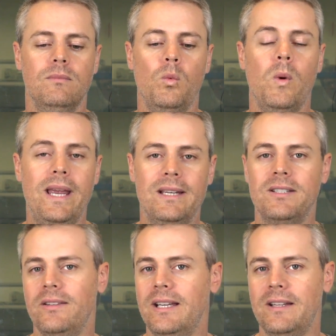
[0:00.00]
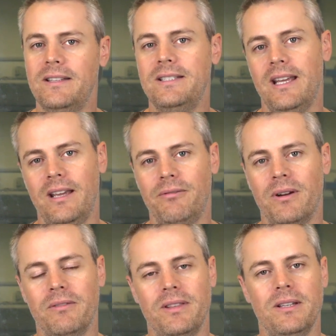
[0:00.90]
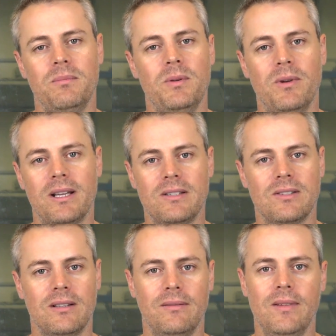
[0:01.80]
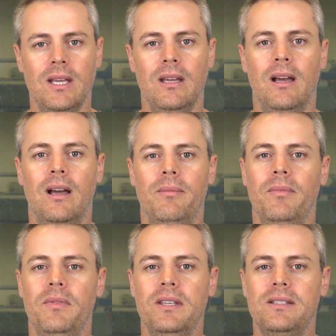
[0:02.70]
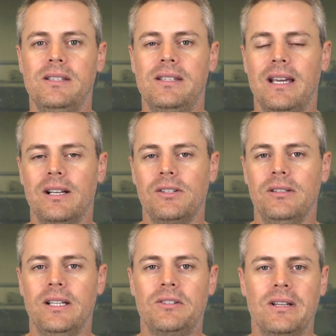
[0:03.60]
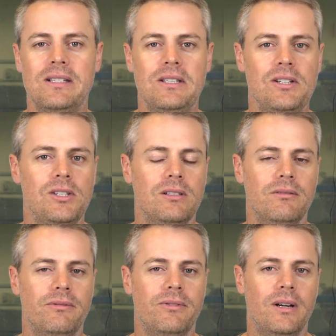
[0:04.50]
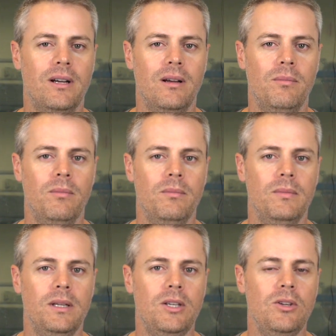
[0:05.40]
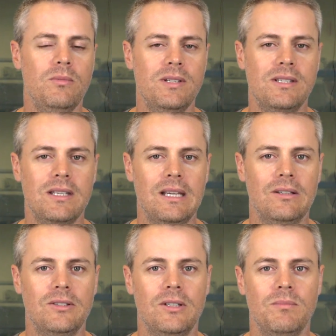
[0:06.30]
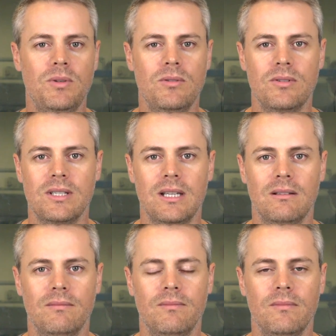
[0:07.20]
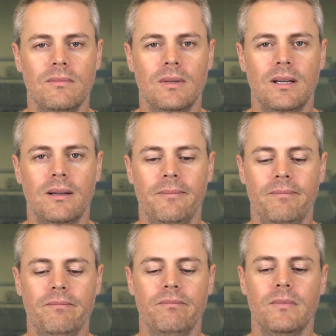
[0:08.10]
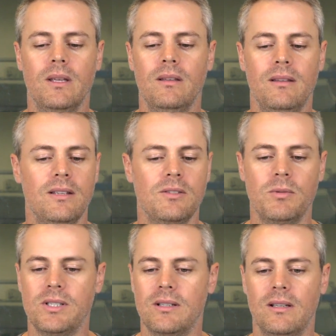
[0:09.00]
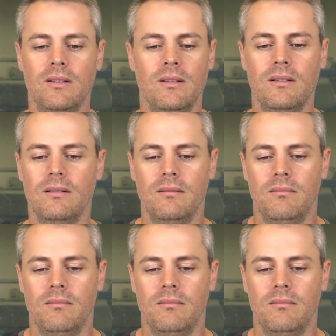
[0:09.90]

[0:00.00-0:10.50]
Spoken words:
wait until the end of the day for everything to be reconciled. This is actually a transition from human scale to computer scale. This was all